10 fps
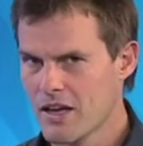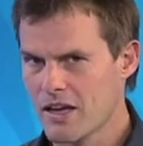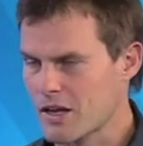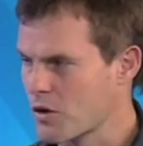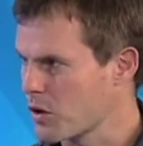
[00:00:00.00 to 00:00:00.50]

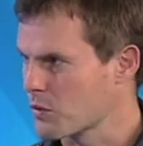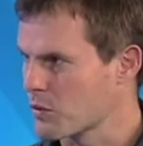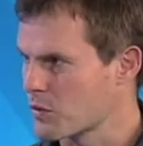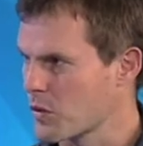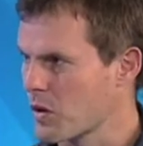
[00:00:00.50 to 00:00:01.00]

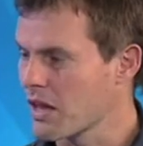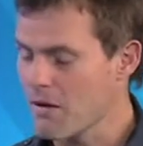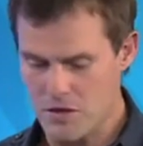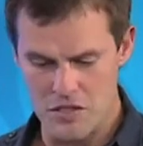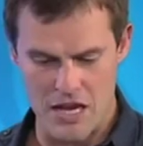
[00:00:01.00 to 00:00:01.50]
incredible as well. I
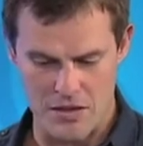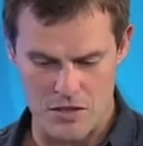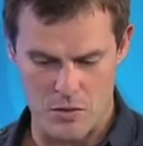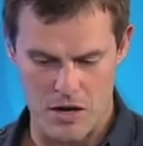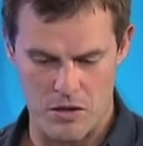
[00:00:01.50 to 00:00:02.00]
love the stat
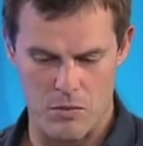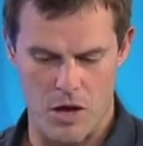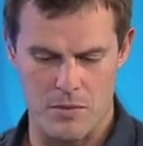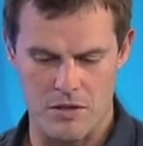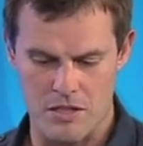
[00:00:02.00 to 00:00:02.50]
that's around at the
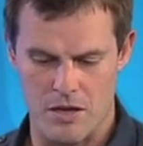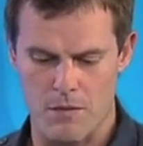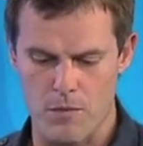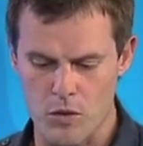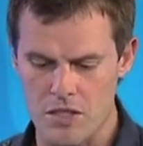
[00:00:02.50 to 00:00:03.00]
moment. Uh,
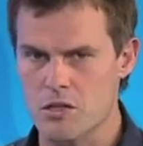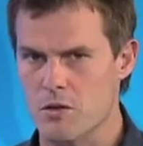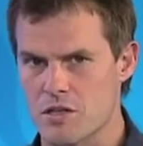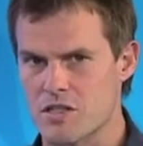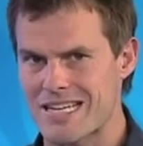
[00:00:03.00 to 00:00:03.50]
42
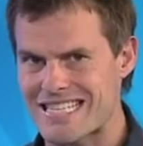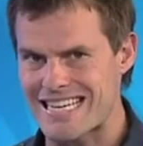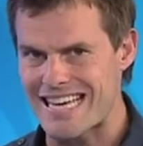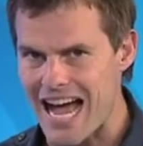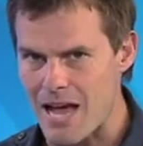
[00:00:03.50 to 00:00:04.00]
of his
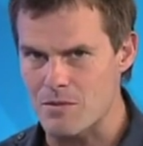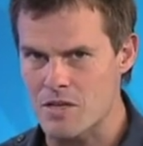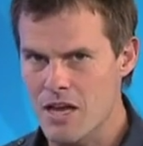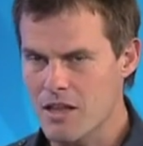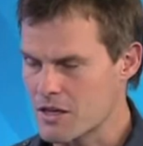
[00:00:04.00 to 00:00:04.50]
60
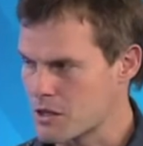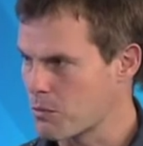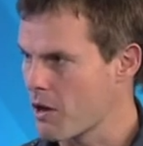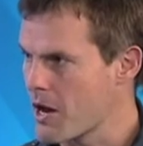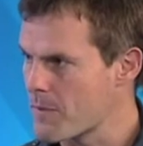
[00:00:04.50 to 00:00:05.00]
games that he's
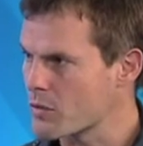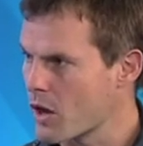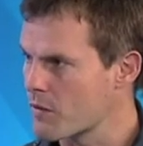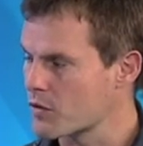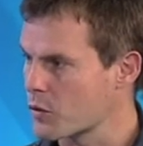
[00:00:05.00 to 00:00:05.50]
played,
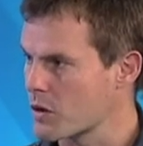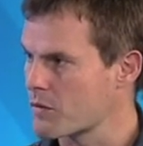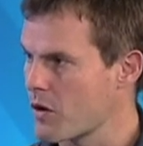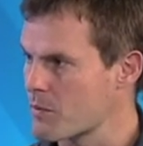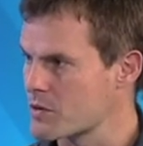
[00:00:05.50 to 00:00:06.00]
over
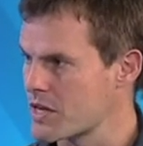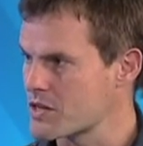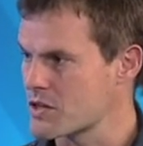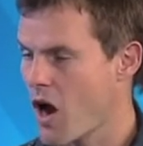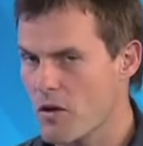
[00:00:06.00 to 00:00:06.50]
25
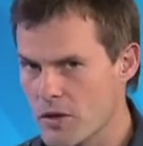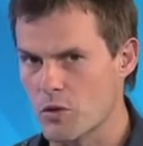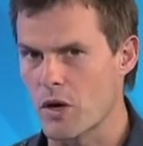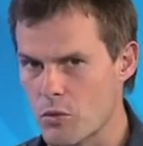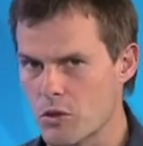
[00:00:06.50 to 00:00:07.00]
possessions. Only
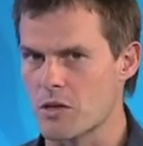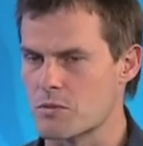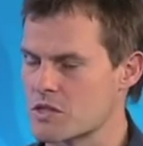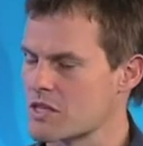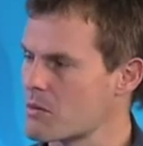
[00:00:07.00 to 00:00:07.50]
Greg
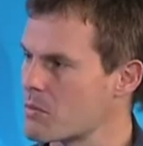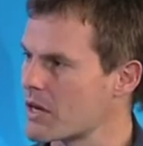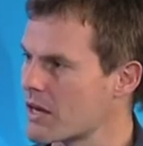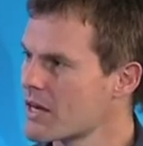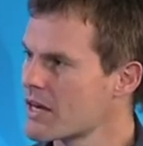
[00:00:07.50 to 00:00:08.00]
Williams has done
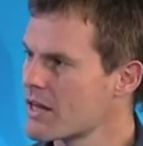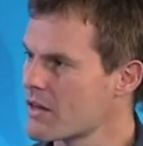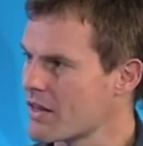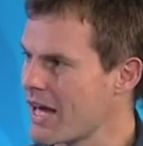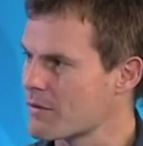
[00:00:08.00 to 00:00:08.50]
better really?
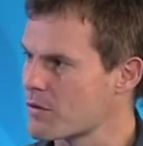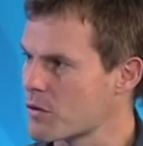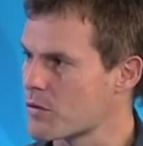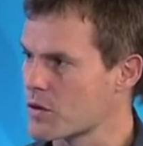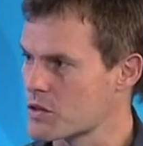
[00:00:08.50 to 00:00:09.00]
than that for
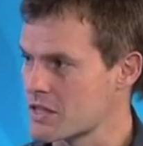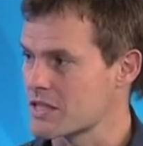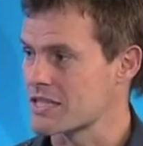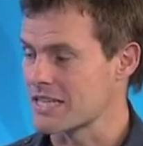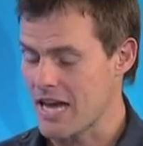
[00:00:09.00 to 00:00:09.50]
the first
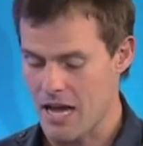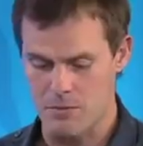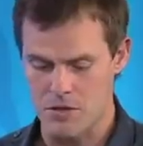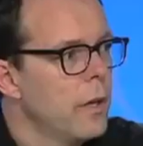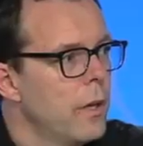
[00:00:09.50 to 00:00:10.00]
60
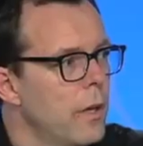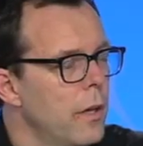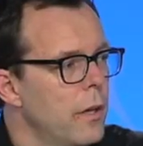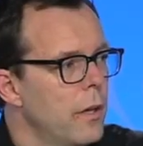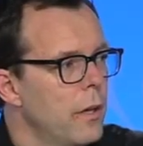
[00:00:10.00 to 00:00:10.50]
games. So
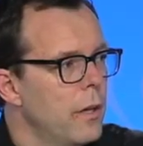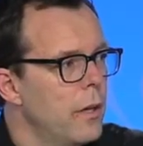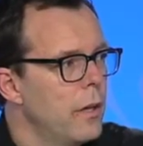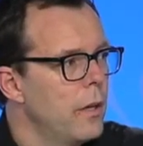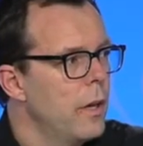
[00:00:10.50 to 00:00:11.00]
he's just been
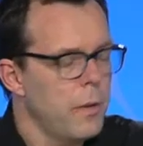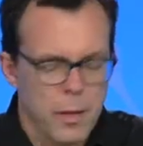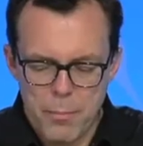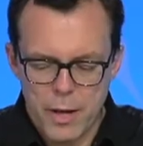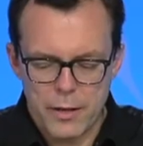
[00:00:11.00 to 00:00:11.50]
incredible. And,
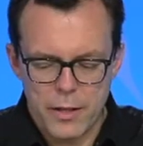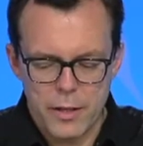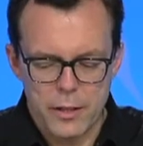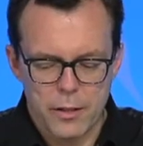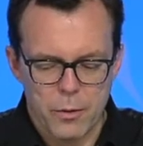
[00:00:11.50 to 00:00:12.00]
and
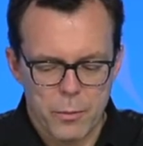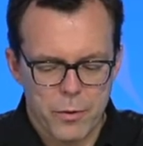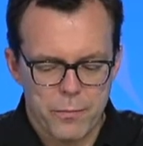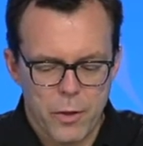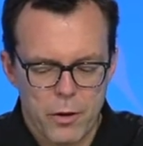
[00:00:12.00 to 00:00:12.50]
Mundy, I mean,
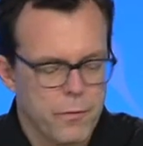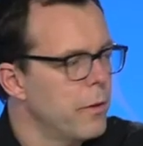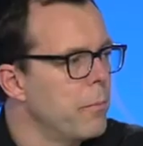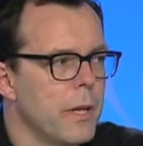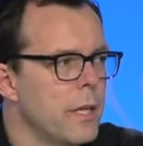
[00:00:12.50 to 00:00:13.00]
we've known it
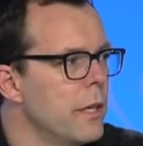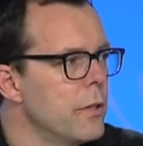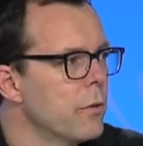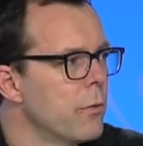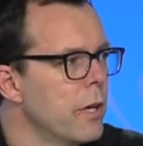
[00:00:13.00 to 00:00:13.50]
for many
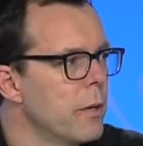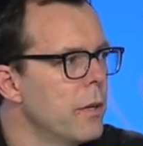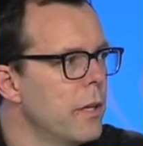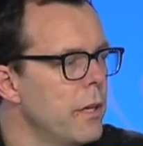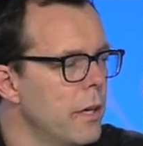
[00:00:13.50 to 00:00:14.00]
years already,
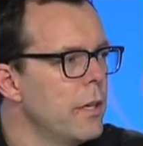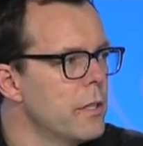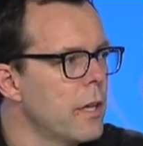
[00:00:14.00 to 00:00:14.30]
but he, he's